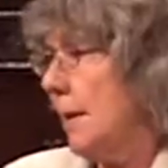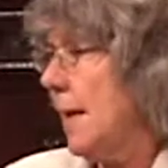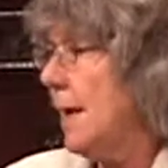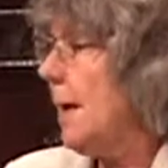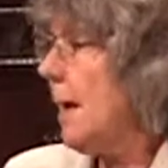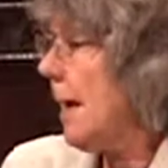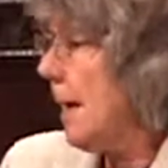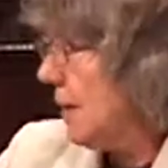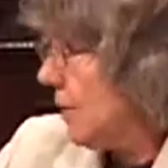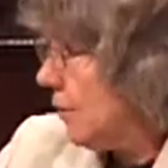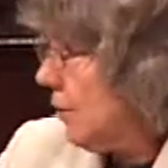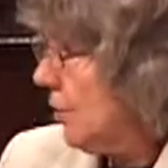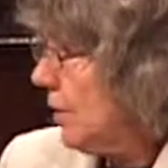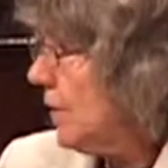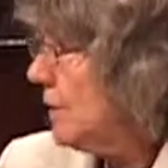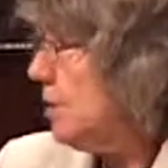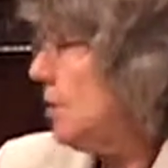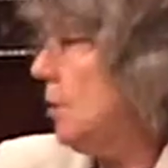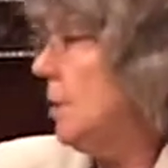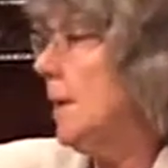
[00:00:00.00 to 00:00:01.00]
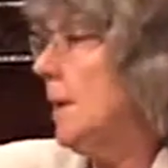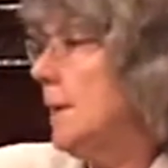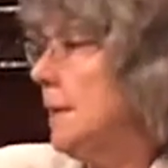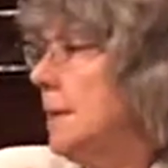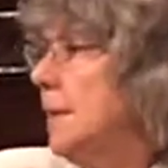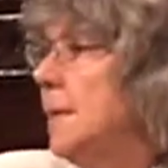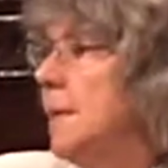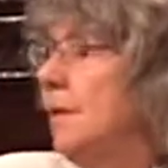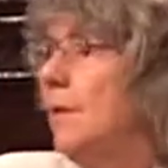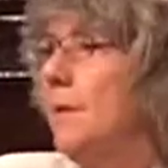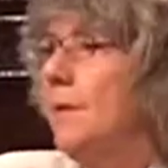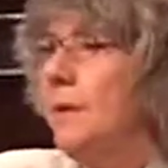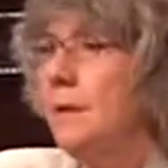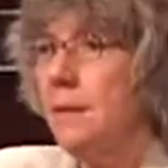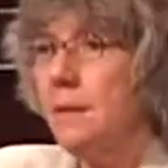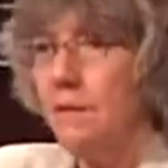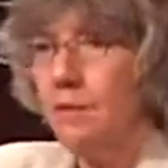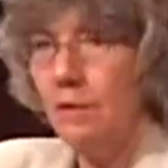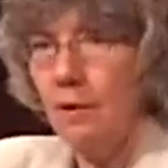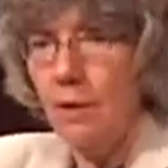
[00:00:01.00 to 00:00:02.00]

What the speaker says: and I encourage you to consider this if